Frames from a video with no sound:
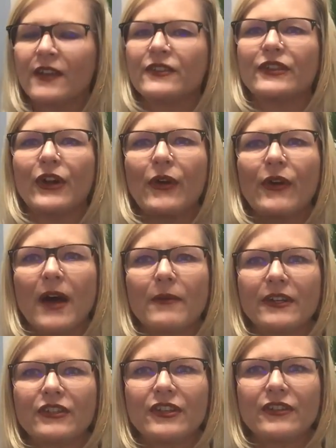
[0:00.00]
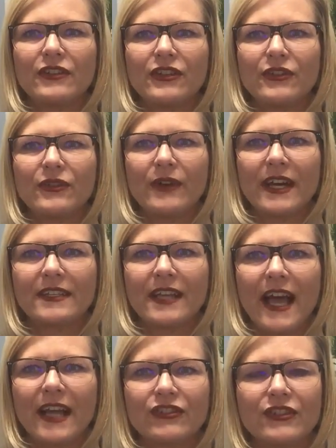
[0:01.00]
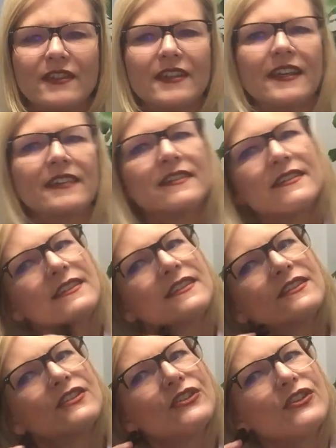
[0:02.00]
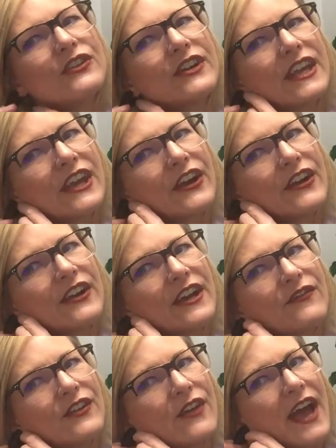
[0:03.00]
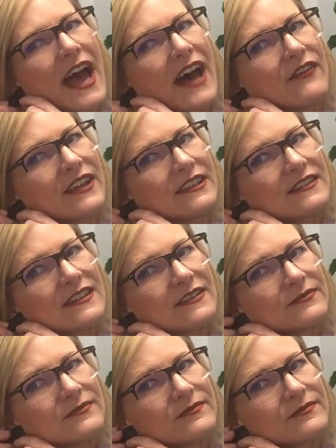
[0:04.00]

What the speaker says: So I want you to attach this to your ear if you have it.